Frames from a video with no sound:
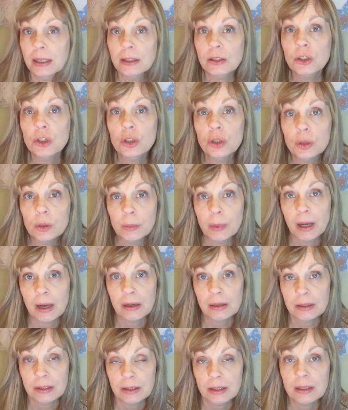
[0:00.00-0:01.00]
in a
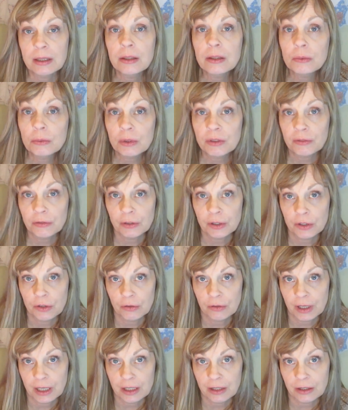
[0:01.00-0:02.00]
shoebox in the
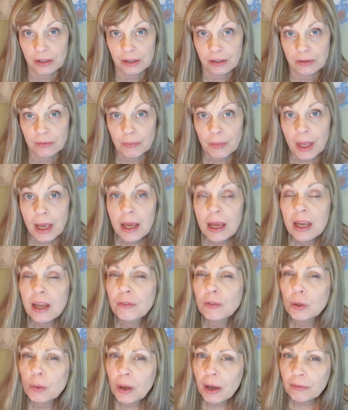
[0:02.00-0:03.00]
refrigerator.
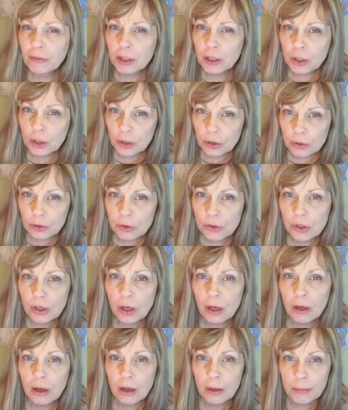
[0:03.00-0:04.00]
If you have a huge
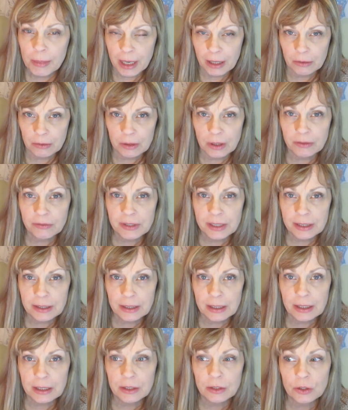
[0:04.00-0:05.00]
amount of
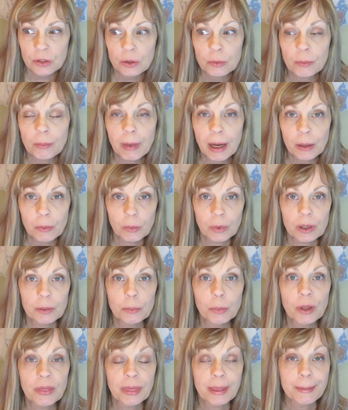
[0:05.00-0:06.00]
seeds, you might want
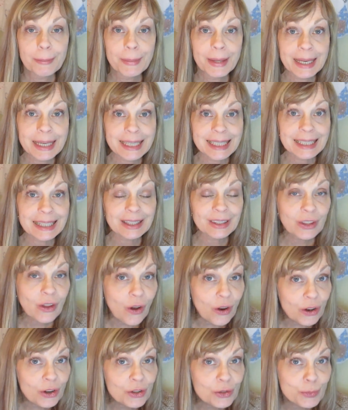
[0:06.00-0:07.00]
to put them in a
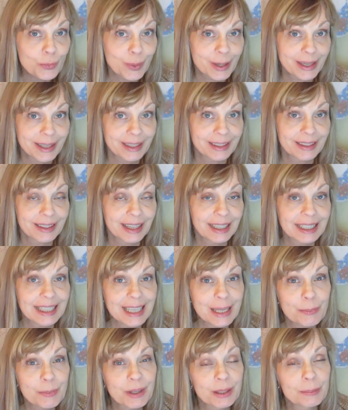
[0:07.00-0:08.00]
large bin and
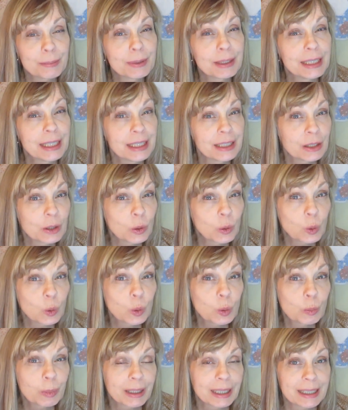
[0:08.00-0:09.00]
keep them in a
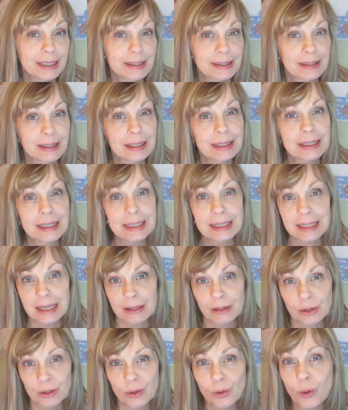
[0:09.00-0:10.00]
cool place like a
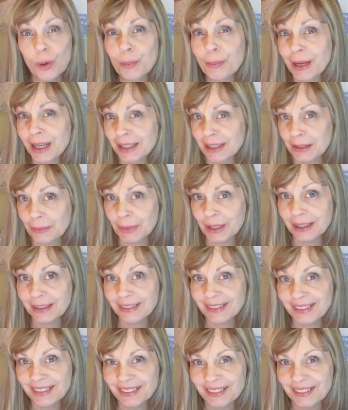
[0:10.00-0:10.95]
cellar or basement.